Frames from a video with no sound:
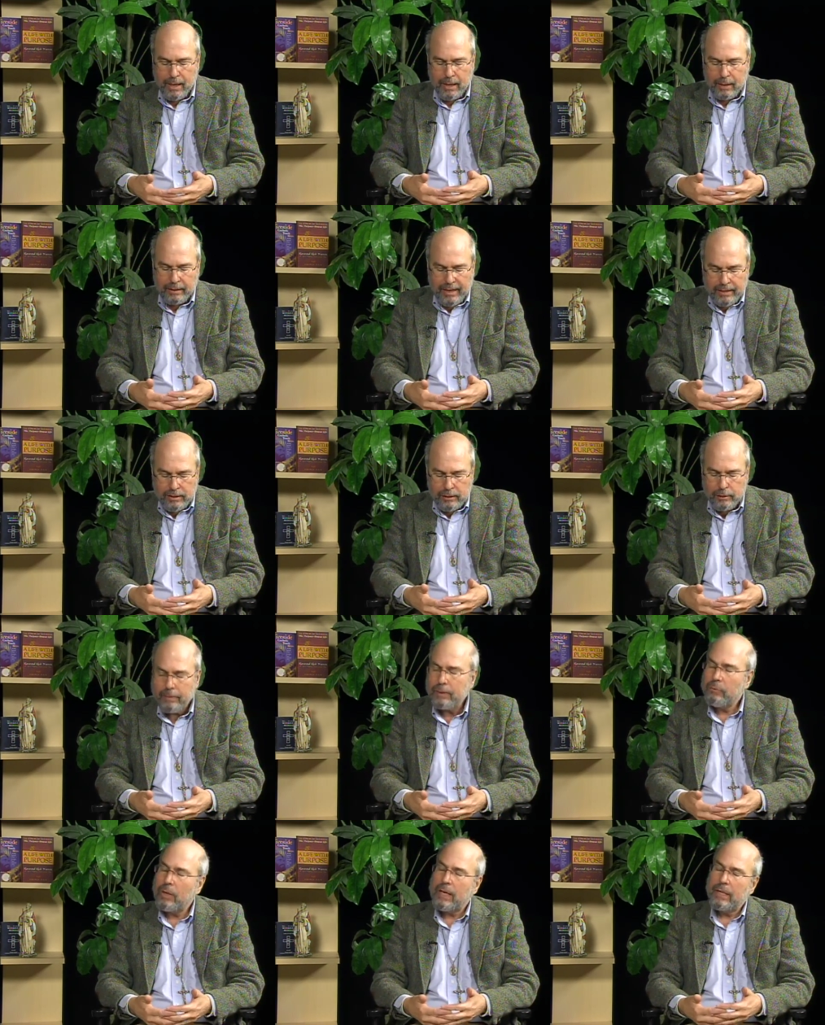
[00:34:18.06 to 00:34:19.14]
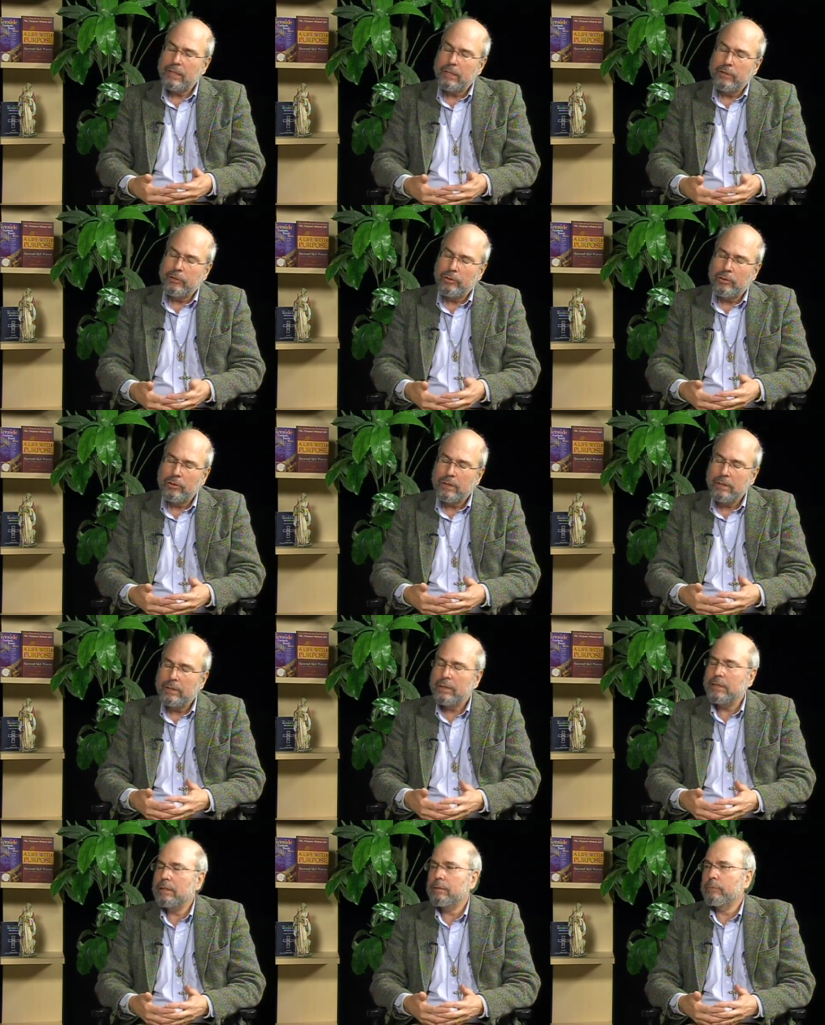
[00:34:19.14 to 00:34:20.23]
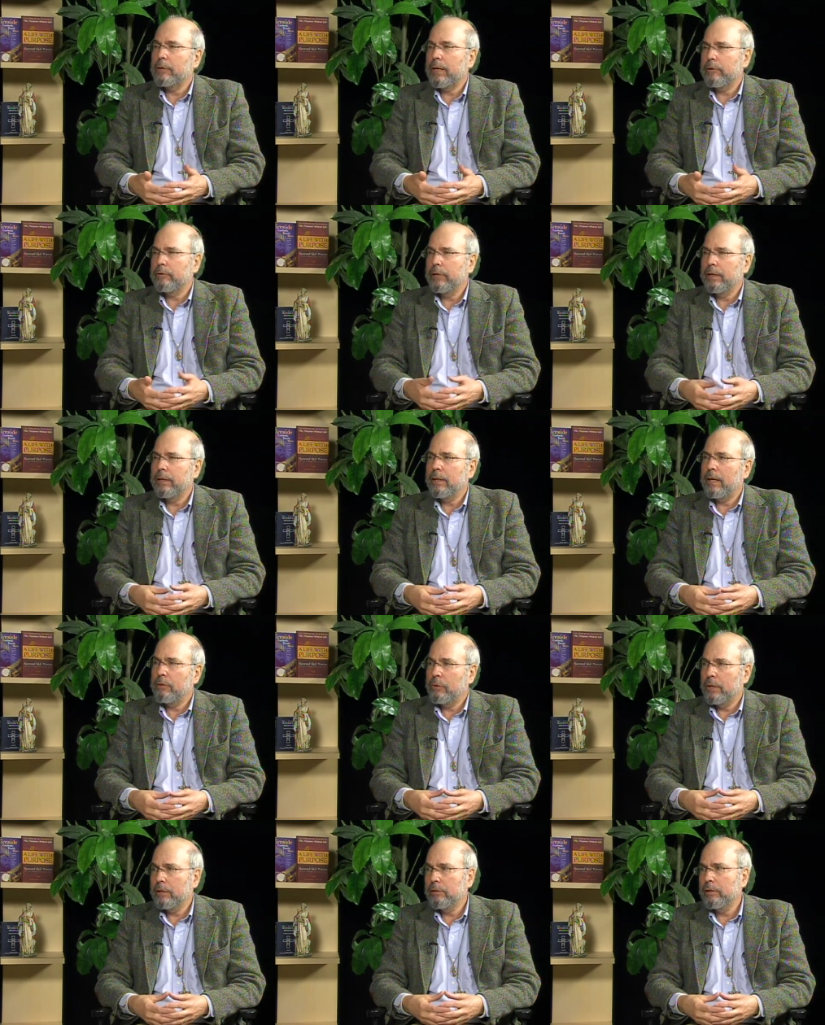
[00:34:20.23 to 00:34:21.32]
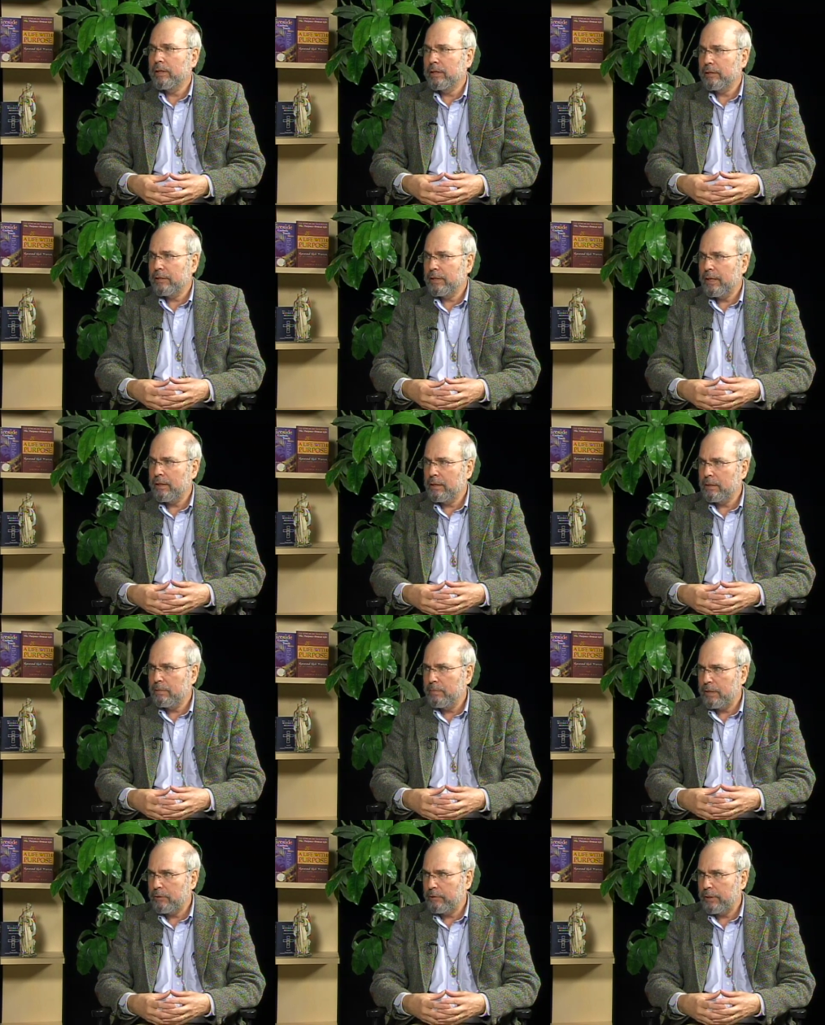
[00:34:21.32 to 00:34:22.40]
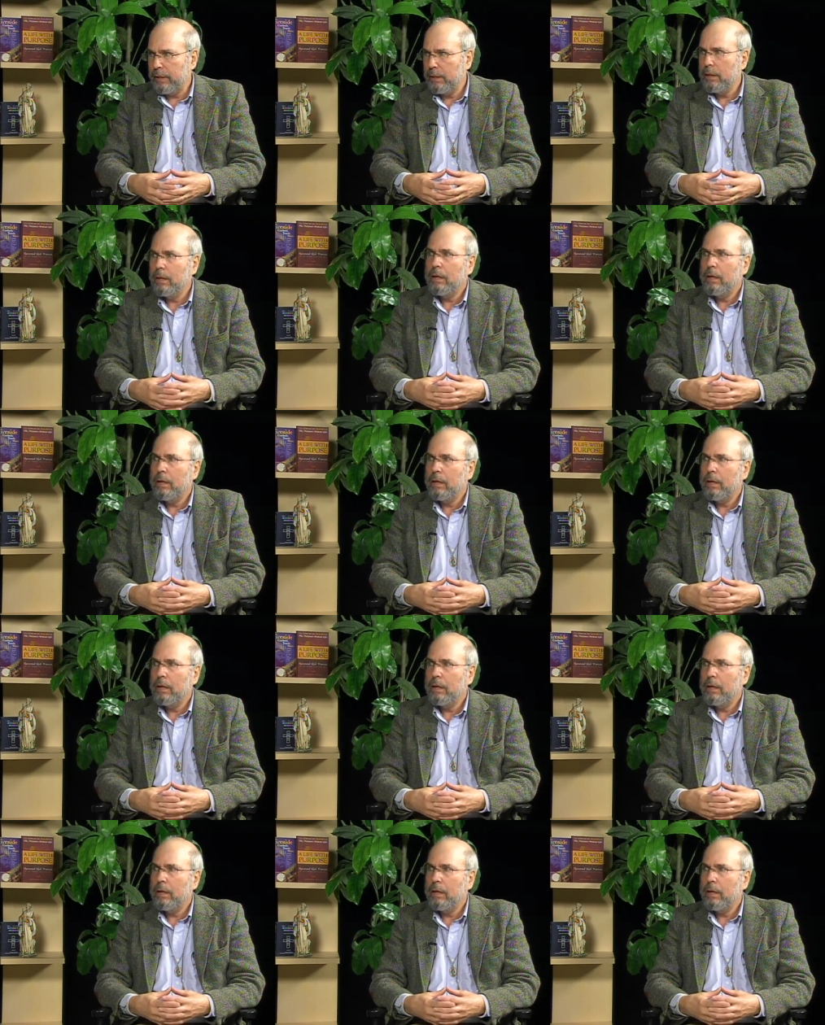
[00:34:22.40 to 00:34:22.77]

Lest you be wise in your own conceits, brethren, I want you to understand this mystery.